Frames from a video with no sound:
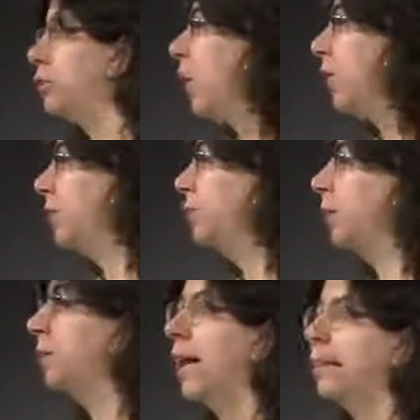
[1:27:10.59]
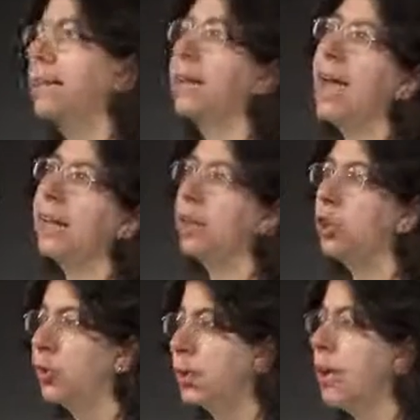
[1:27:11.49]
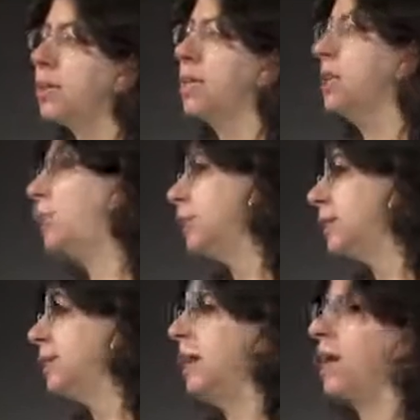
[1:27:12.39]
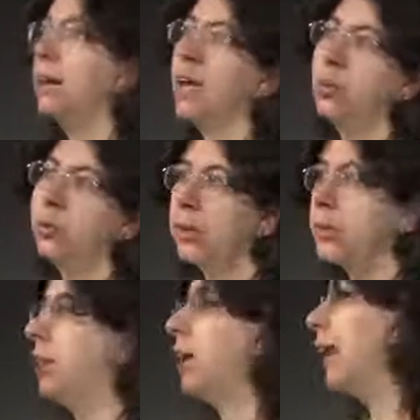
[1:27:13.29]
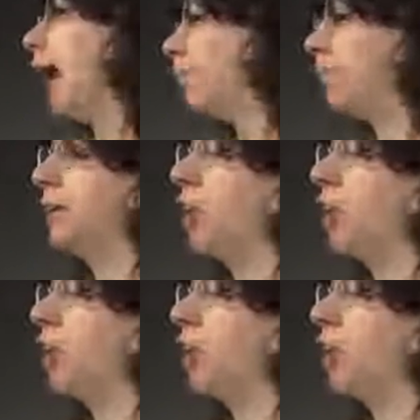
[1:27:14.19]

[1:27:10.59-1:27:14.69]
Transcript: growing neural nets and adding units and noticing that units are unhappy